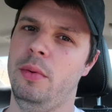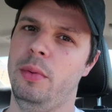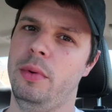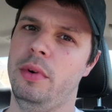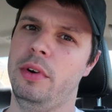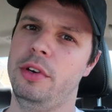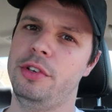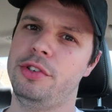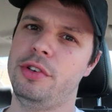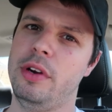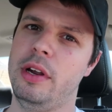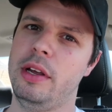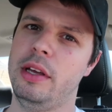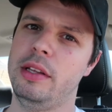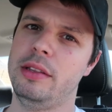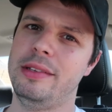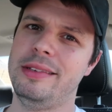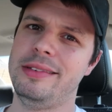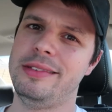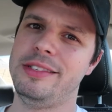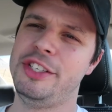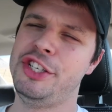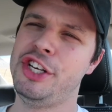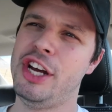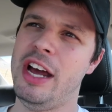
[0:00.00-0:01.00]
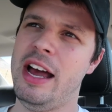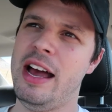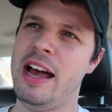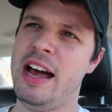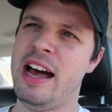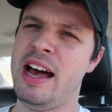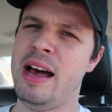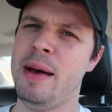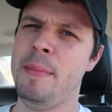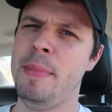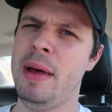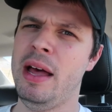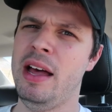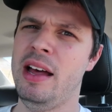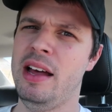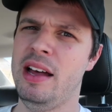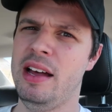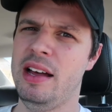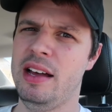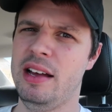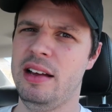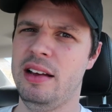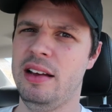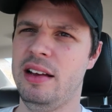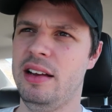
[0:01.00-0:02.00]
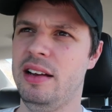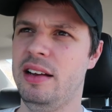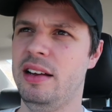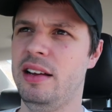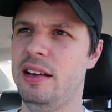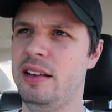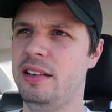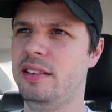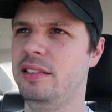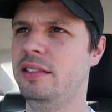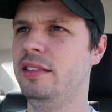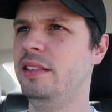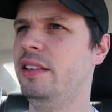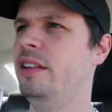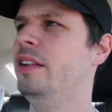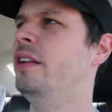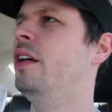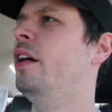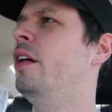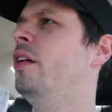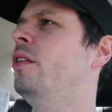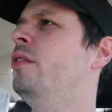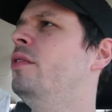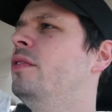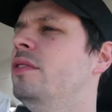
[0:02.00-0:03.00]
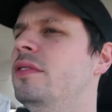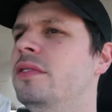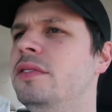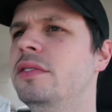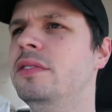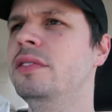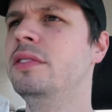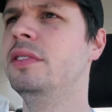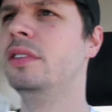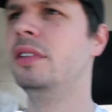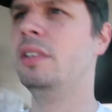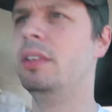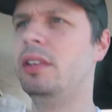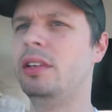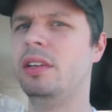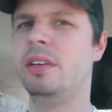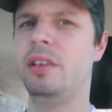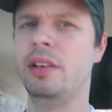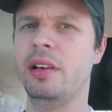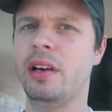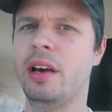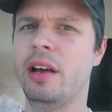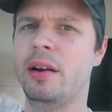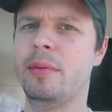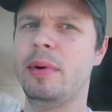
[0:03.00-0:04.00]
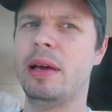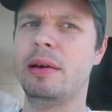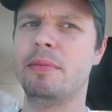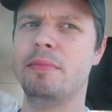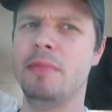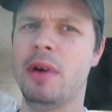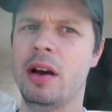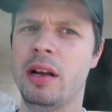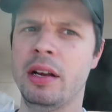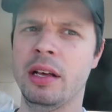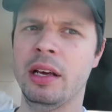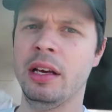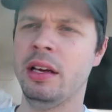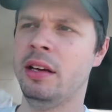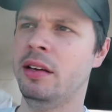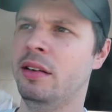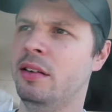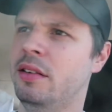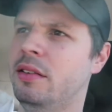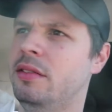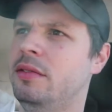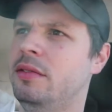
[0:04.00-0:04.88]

We're gonna try and get this job. You know, gotta make money.